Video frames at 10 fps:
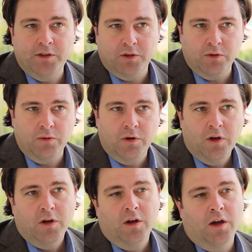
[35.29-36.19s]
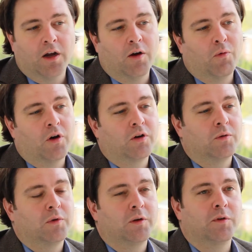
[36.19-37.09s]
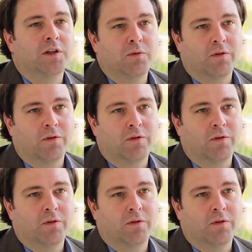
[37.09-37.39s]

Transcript: soon. Welcome, Liberty.